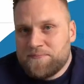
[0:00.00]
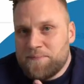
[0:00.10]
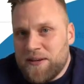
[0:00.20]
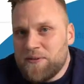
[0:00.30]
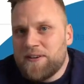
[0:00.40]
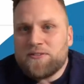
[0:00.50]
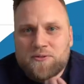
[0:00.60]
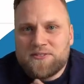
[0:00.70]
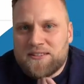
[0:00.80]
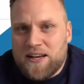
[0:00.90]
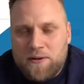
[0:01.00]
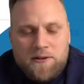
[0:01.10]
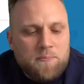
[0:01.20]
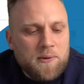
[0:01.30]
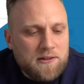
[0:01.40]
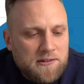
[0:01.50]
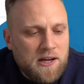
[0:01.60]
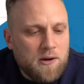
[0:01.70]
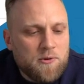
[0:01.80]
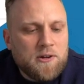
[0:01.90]
period, so in the current month,
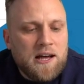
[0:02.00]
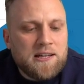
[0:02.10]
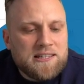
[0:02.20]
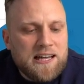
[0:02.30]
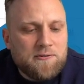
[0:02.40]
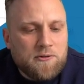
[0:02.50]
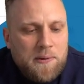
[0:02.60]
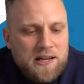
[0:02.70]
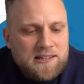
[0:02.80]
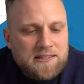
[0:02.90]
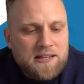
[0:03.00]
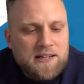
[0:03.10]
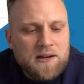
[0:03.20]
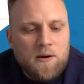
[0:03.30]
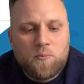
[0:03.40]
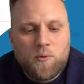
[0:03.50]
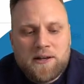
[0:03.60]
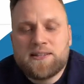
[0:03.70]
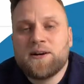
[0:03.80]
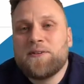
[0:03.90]
I will likely have to pay nearly
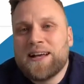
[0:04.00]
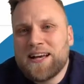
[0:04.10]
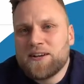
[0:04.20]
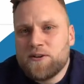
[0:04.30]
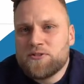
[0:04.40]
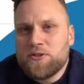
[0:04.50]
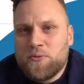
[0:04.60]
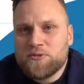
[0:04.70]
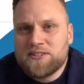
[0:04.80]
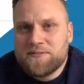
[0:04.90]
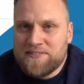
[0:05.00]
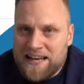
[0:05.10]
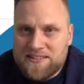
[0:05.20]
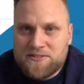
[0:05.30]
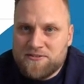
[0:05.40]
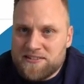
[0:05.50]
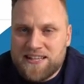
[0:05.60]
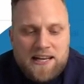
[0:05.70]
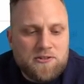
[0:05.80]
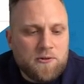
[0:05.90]
1,800 euros in VAT to the
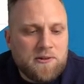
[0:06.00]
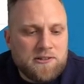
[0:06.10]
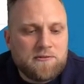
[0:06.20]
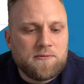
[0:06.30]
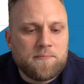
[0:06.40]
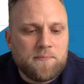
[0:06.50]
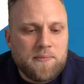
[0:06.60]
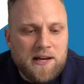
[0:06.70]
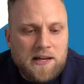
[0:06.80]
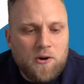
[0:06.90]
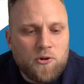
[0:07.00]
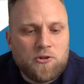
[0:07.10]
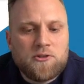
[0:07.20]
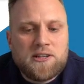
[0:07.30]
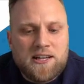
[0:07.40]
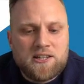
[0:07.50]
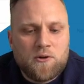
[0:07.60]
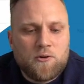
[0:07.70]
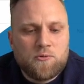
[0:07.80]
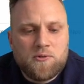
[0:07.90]
tax office. I can also see here
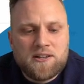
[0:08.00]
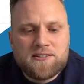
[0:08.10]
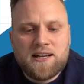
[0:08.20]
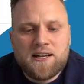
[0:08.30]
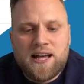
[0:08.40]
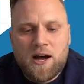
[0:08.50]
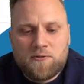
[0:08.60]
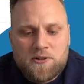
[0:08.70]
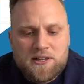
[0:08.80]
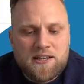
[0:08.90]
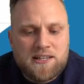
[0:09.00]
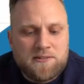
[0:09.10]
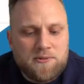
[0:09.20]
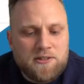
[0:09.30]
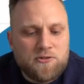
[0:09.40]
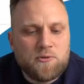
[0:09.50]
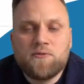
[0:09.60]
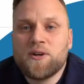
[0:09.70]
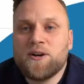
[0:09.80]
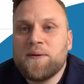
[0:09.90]
on the right side how the year has been so
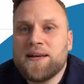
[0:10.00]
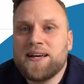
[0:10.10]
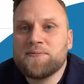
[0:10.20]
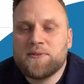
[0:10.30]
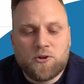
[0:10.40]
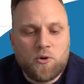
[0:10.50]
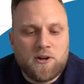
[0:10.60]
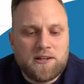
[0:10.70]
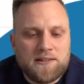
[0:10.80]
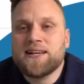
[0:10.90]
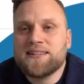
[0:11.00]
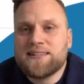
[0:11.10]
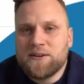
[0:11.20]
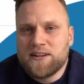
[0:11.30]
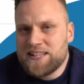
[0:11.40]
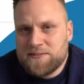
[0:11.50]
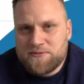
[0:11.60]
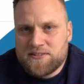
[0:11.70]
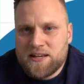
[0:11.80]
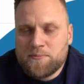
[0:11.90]
far, has been going. And there I can, for
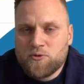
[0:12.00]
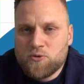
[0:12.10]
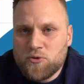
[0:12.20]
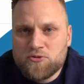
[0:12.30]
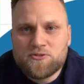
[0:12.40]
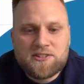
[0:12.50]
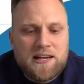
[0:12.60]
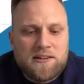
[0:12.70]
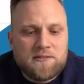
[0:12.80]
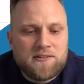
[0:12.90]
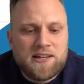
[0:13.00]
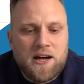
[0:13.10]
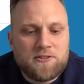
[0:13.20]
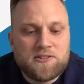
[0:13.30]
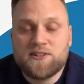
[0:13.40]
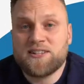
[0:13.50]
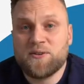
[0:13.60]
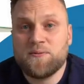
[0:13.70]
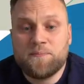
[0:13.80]
example, also select the last year now.